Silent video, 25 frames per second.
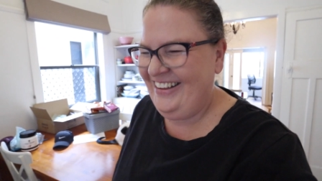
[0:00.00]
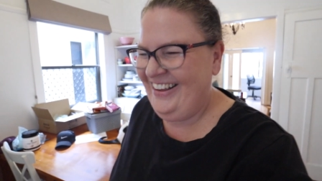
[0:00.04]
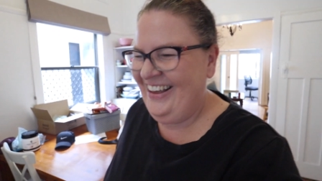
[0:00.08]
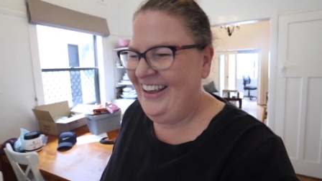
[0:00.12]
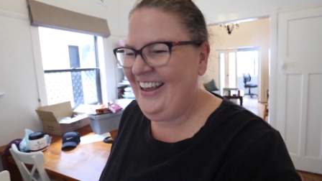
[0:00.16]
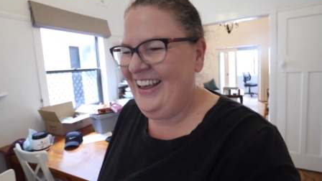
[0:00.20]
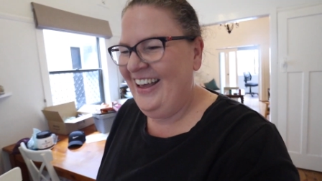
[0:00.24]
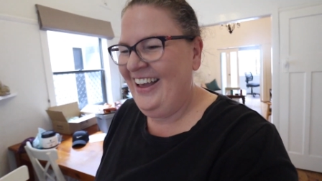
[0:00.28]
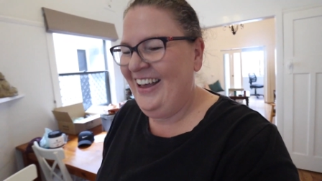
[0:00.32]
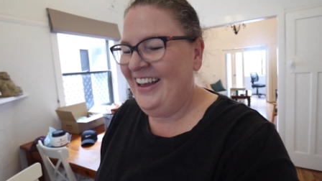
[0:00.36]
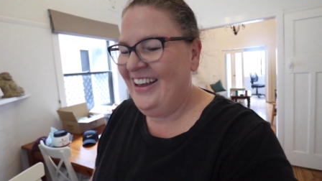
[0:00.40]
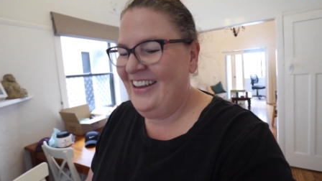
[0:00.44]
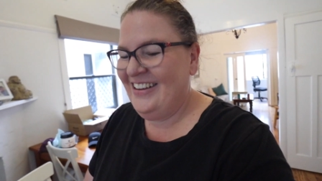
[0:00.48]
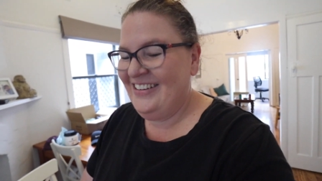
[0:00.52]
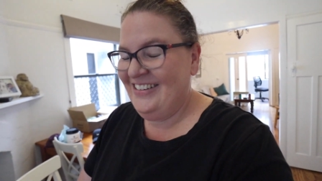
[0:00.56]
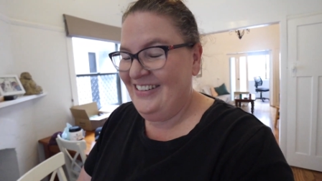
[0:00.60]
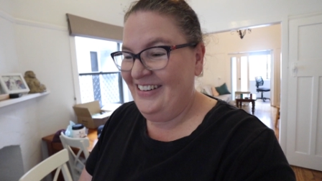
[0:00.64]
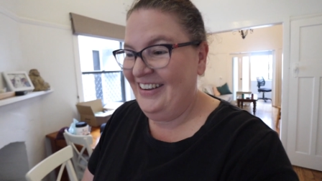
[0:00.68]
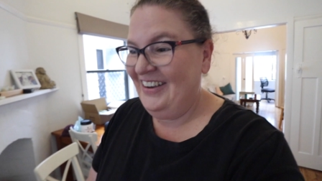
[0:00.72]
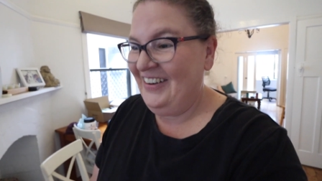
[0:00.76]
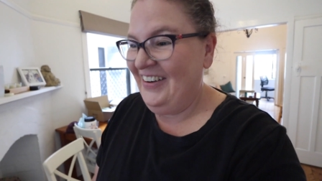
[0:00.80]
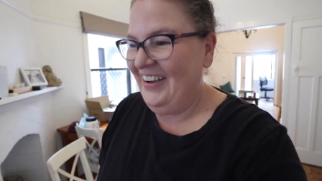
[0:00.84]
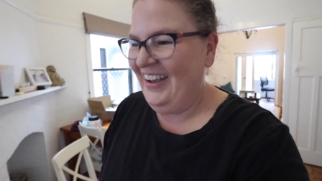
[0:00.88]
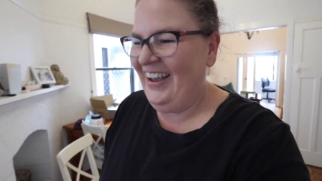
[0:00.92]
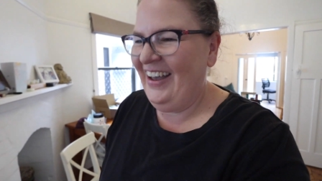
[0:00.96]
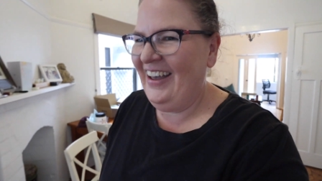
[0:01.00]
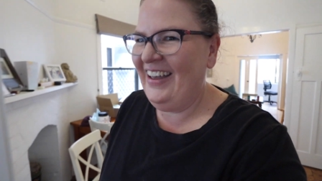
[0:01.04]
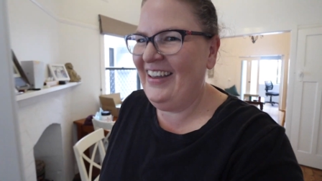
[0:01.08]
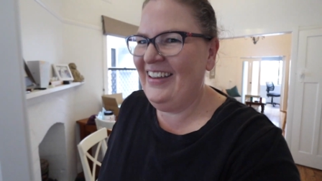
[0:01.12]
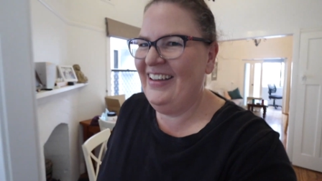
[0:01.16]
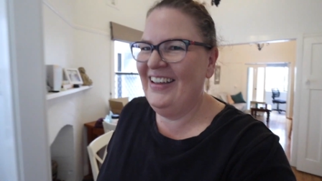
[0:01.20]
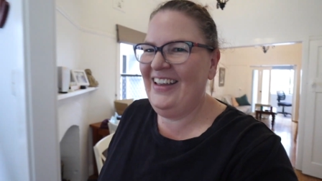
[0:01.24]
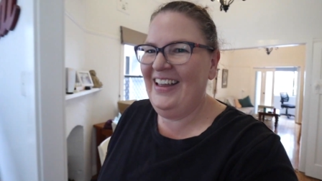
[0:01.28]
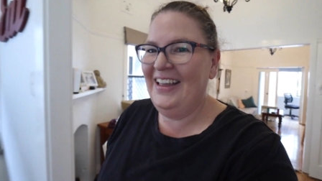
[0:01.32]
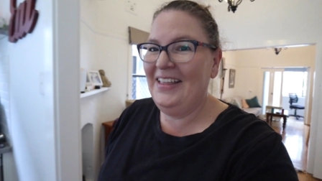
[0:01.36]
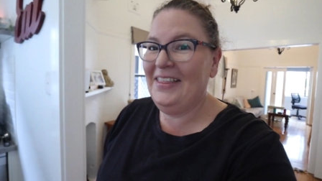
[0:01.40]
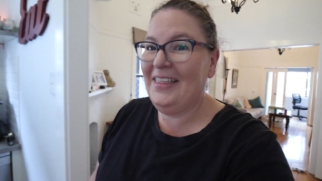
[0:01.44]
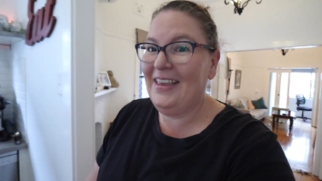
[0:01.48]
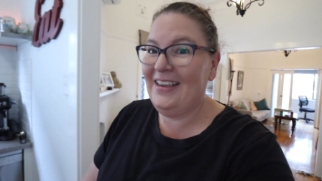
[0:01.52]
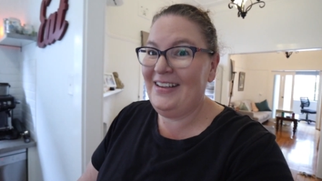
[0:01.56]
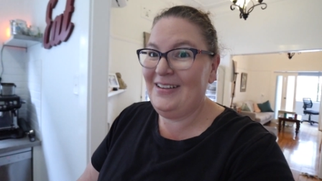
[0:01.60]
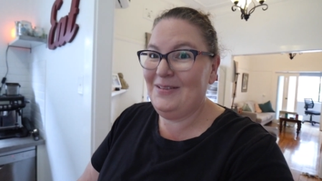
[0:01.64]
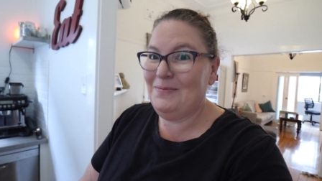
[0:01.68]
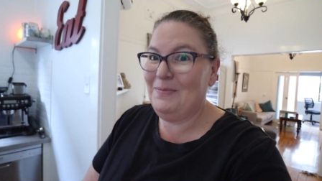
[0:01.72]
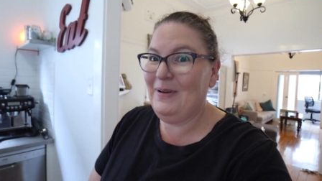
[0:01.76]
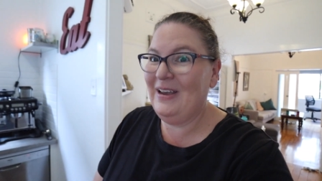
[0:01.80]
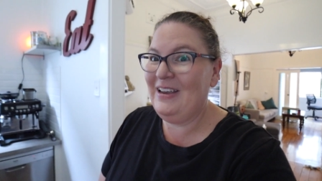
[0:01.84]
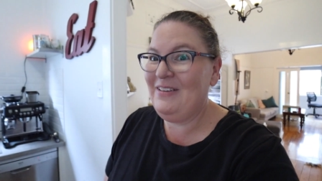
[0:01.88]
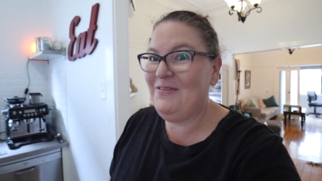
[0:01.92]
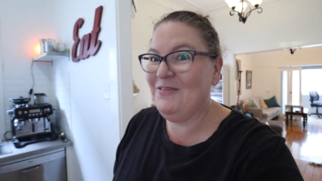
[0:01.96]
I tell ya, these
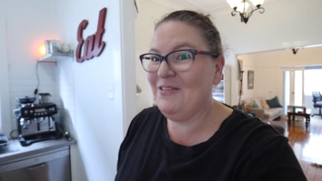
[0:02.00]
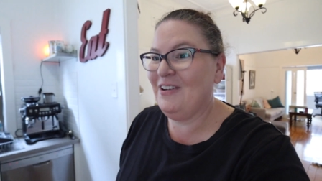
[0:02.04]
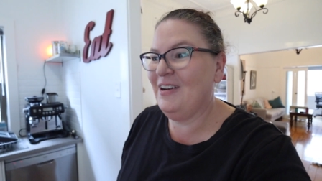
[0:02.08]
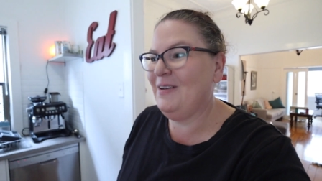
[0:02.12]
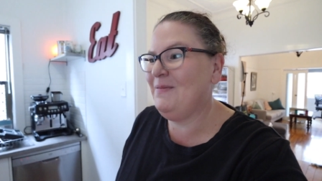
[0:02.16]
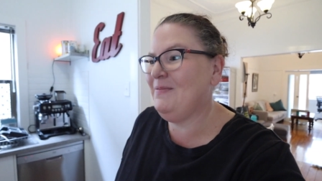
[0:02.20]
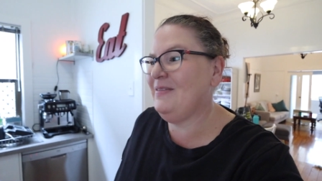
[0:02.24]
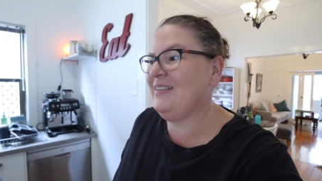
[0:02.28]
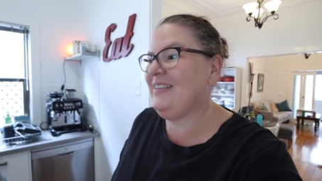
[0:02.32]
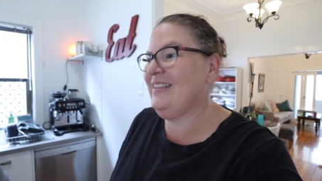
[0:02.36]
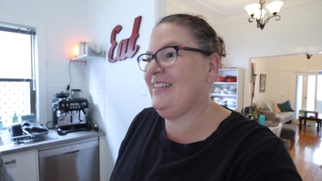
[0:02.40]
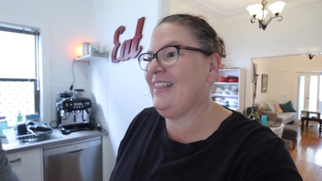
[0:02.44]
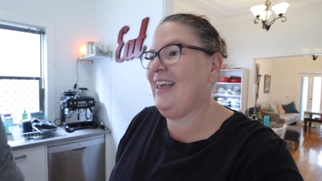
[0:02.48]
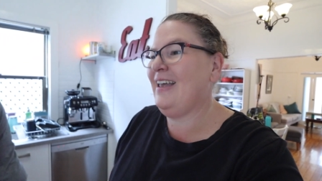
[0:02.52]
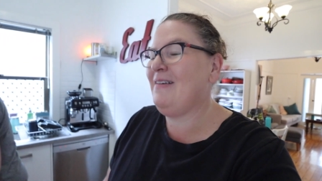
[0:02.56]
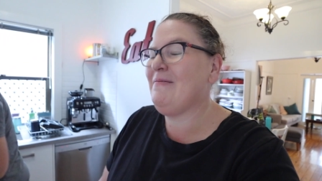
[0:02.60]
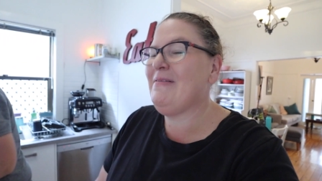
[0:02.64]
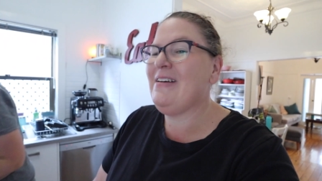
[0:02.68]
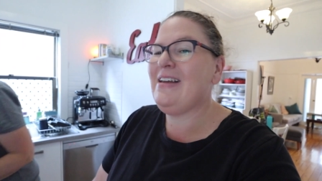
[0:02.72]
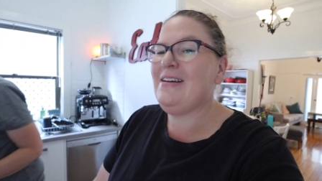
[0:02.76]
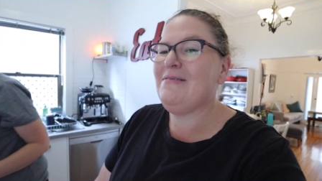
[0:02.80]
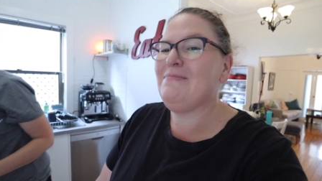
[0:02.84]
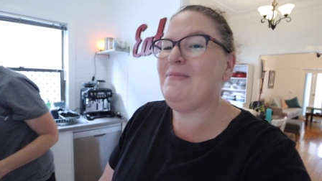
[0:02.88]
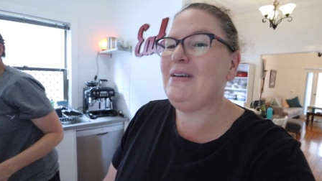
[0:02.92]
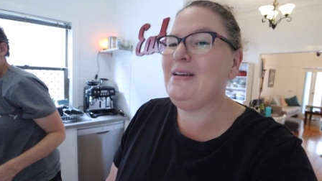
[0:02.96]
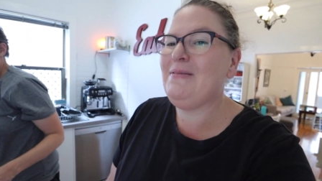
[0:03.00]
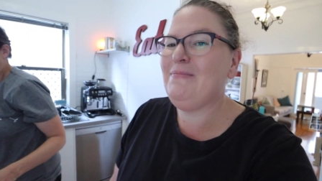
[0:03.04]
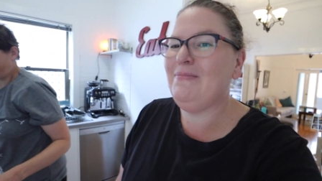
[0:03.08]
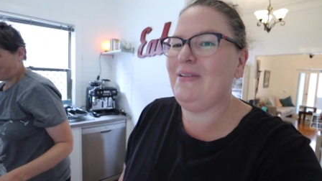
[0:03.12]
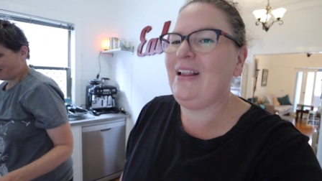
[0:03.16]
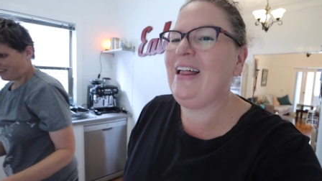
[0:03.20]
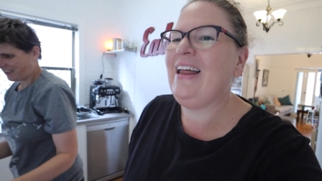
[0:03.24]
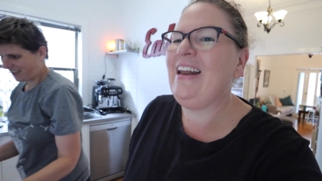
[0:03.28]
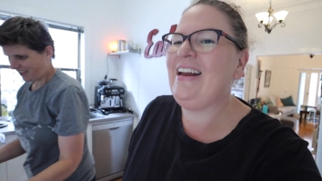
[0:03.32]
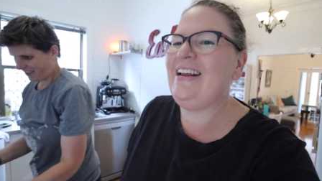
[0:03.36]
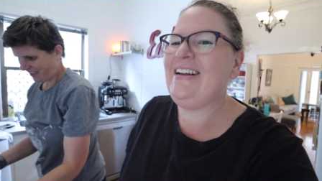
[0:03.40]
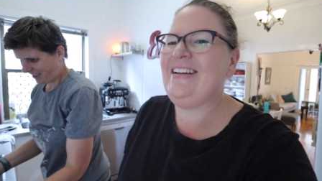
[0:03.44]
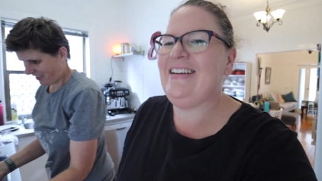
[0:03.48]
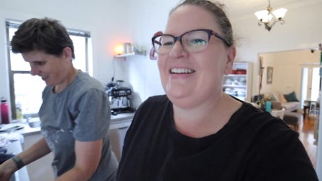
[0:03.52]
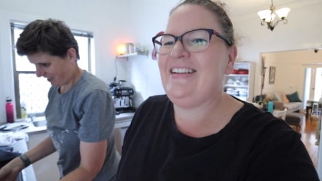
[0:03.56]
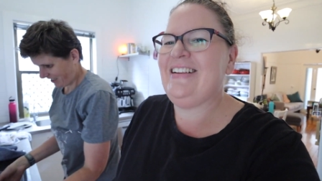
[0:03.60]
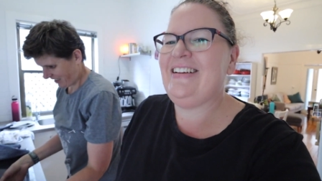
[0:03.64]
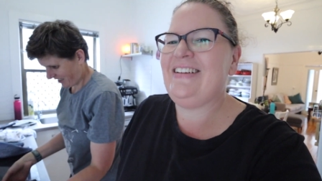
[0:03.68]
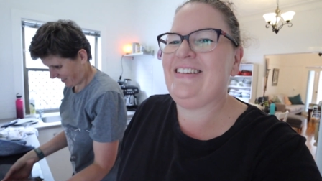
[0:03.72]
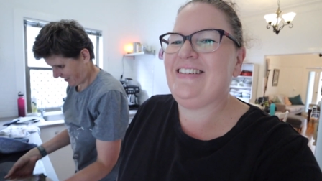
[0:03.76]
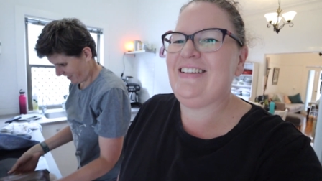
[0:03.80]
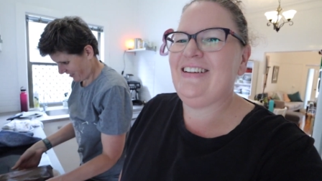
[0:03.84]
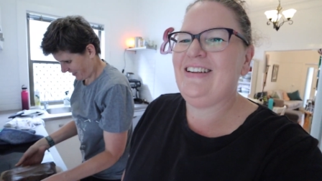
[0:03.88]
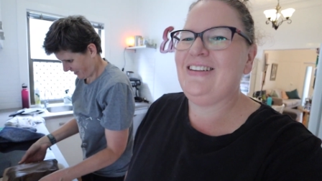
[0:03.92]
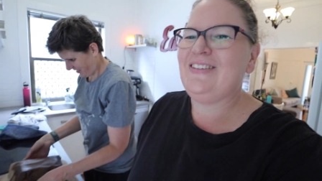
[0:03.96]
beef ribs, they better be bloody
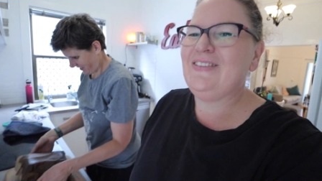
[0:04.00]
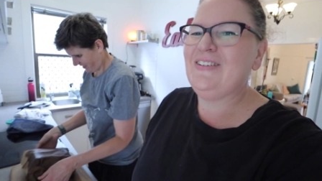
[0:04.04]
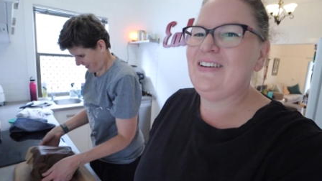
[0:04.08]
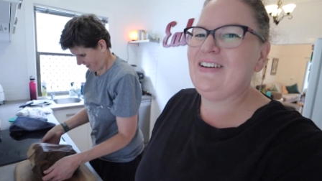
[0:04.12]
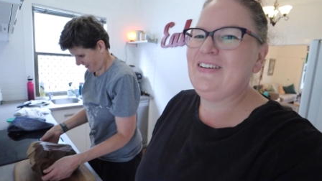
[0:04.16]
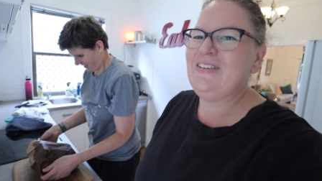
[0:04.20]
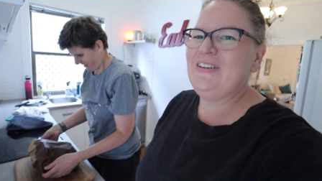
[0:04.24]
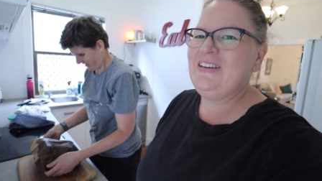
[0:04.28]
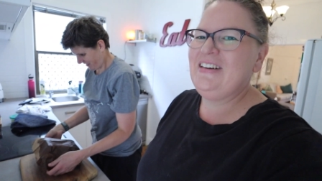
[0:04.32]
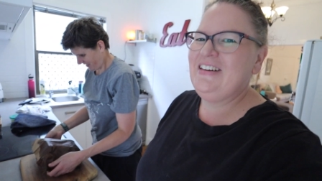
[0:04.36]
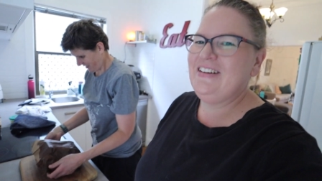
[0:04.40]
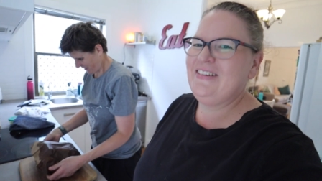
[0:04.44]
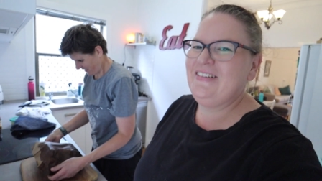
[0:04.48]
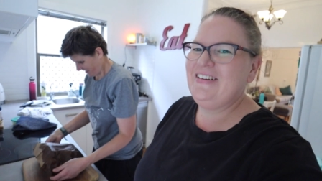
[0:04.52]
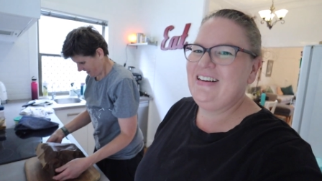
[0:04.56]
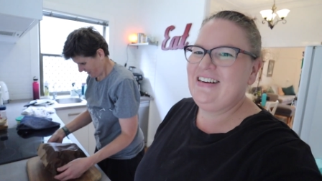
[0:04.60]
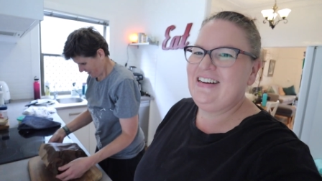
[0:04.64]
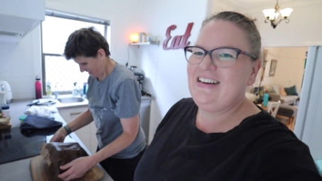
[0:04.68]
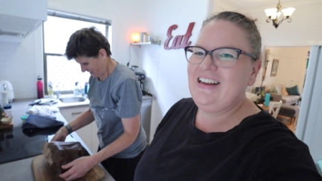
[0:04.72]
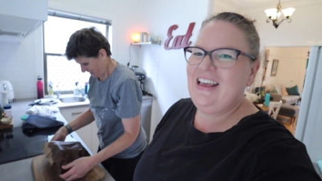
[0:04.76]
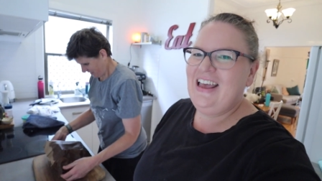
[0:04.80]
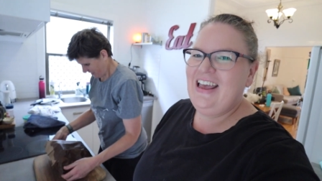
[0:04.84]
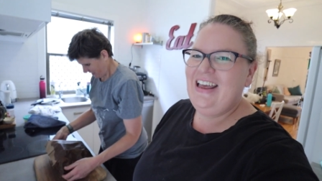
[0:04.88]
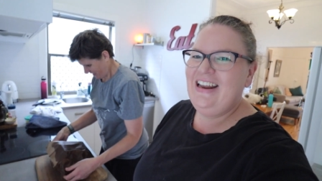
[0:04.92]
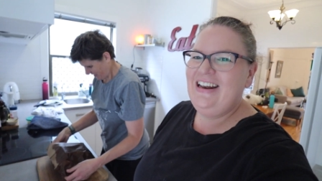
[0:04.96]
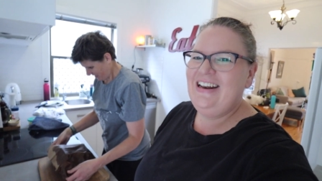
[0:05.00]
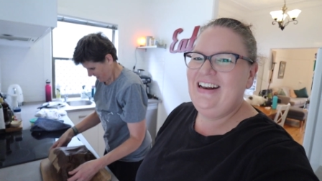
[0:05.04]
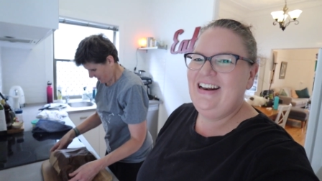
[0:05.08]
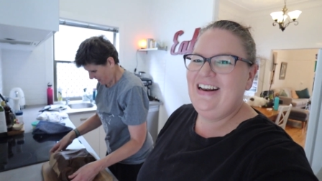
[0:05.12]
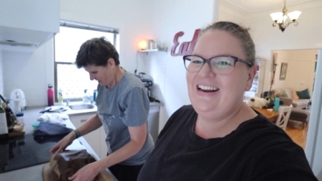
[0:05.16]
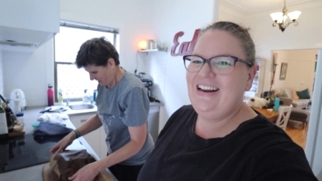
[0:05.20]
delicious. What are we doing, Dan?